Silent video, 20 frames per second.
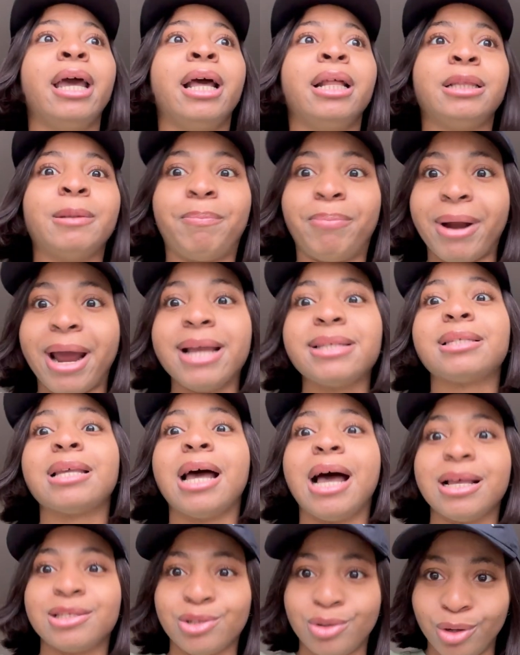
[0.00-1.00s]
the price
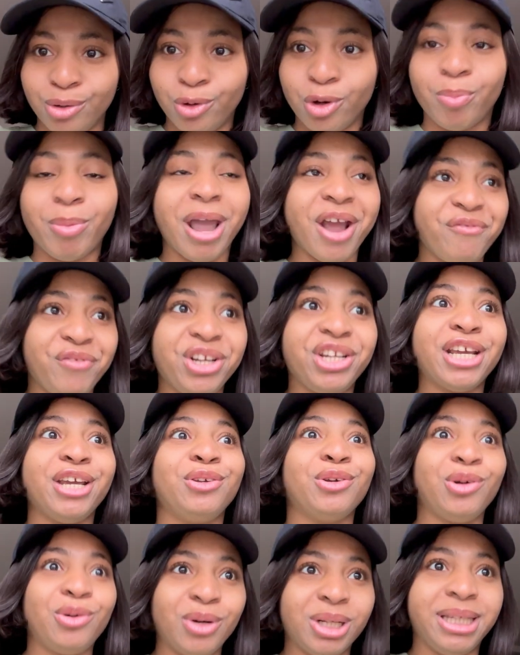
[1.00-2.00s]
has gone up. Every day
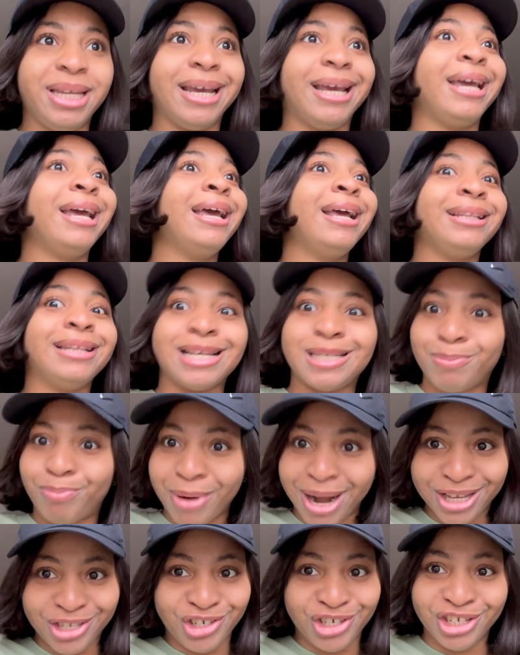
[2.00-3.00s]
you go there, there's
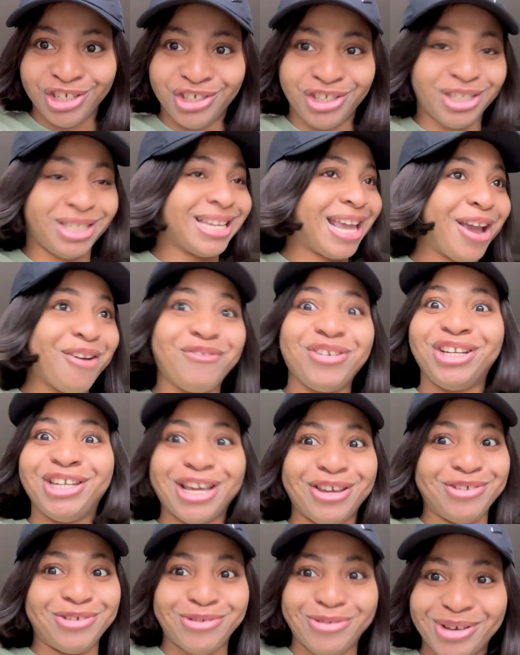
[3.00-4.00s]
price changes. Every
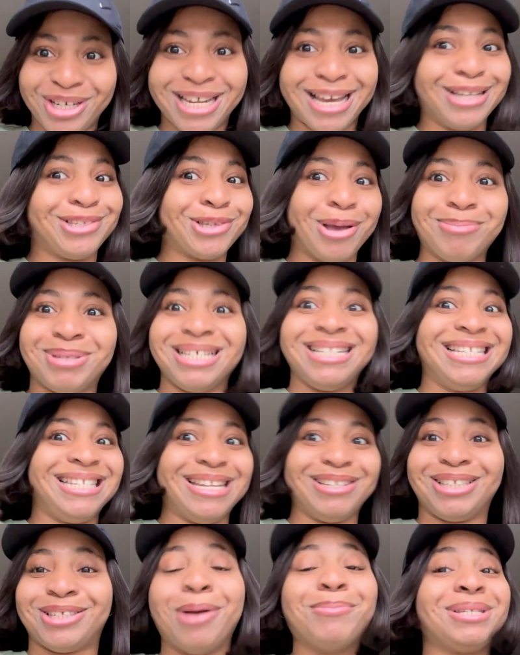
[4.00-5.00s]
day you go there, something is
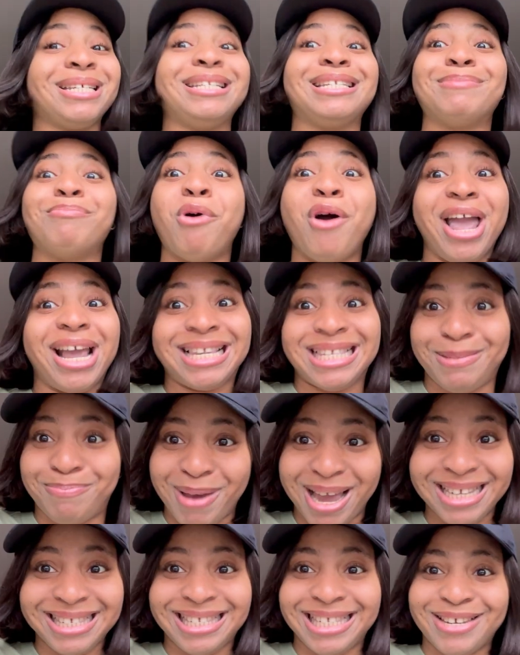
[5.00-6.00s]
something is more
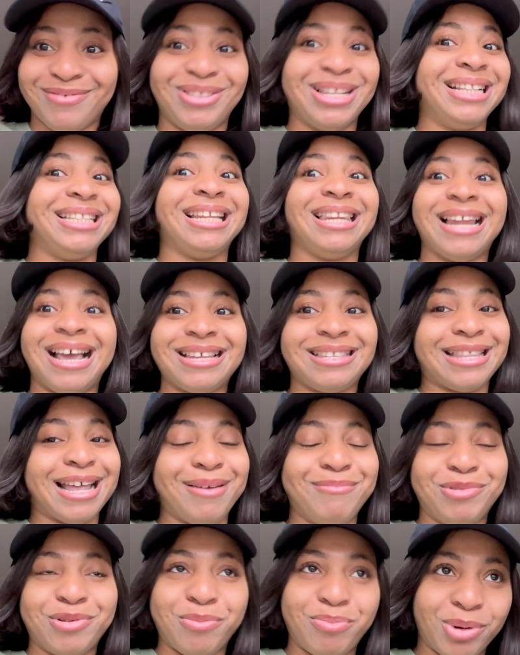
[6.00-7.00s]
expensive than the last
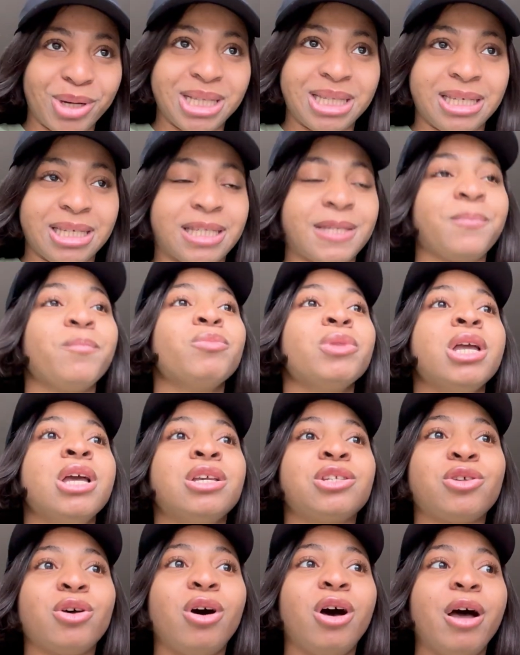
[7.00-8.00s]
time you bought it.
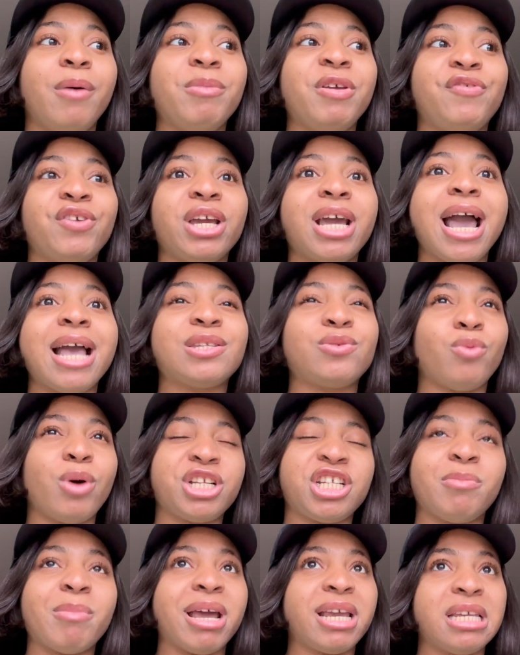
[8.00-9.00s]
So um, if you guys
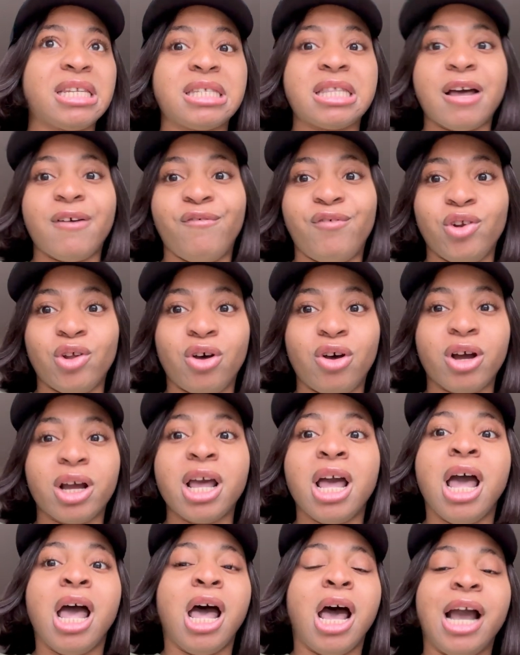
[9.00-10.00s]
watched my Easter vlog,
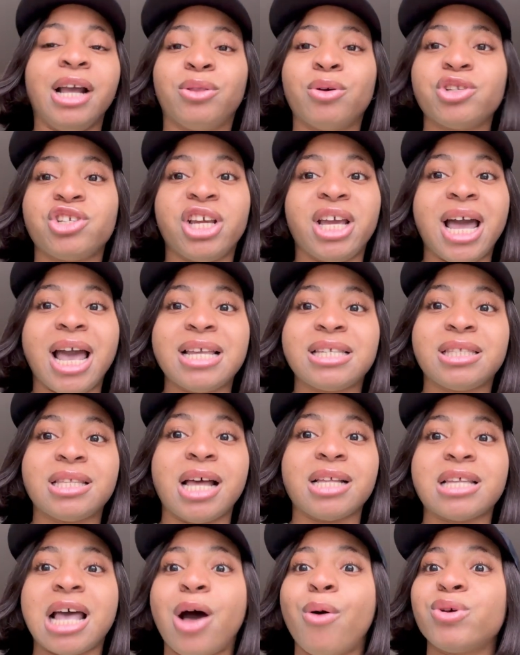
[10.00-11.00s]
I told you guys
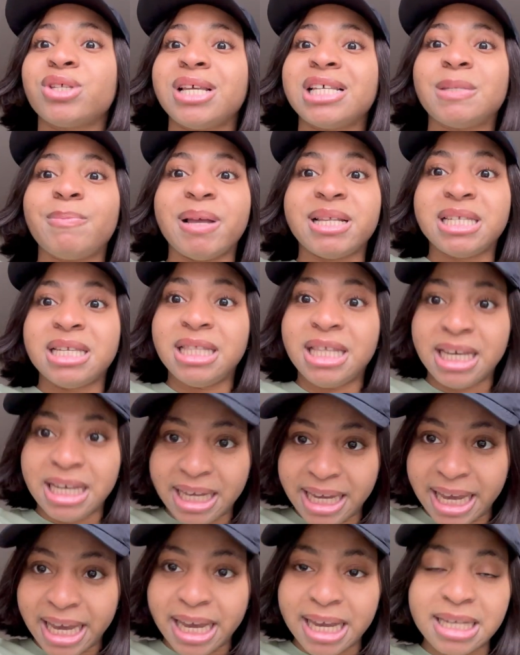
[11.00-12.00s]
that I was expecting a
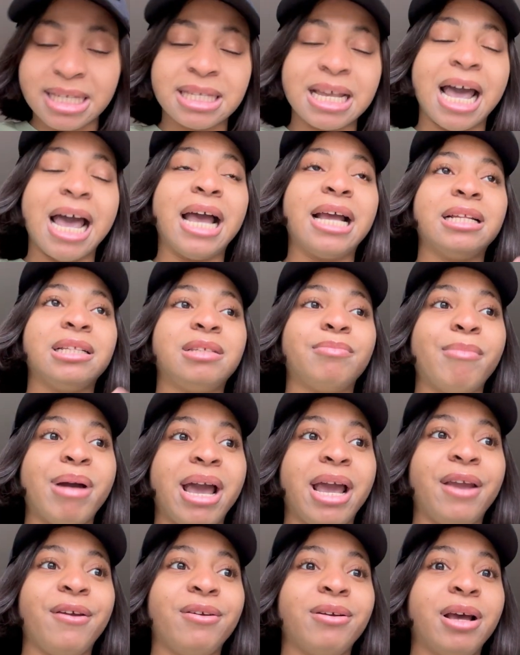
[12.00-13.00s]
guest, and
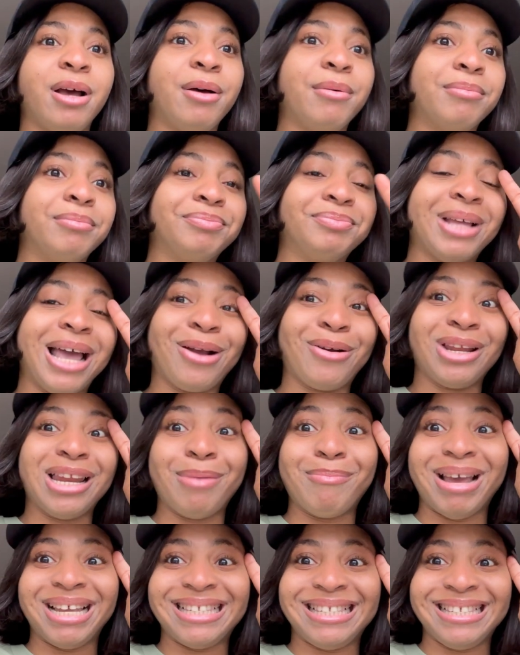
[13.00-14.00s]
my um, I call her
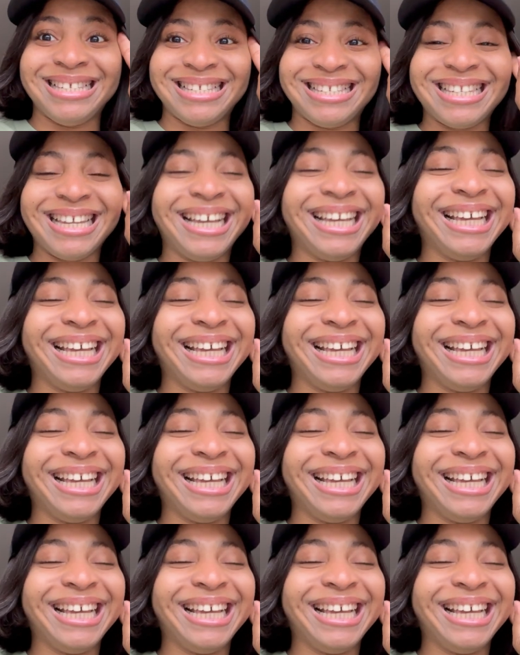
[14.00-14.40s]
my sis.